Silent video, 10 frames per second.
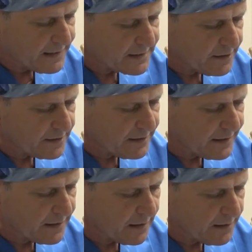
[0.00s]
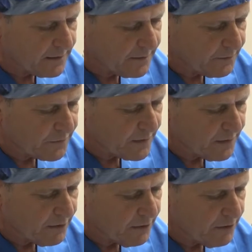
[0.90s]
insert the needle
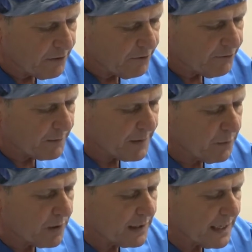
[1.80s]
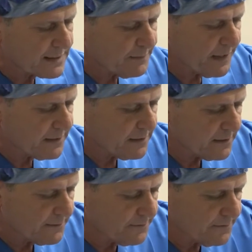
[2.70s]
from the buccal
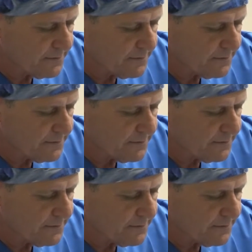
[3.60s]
aspect,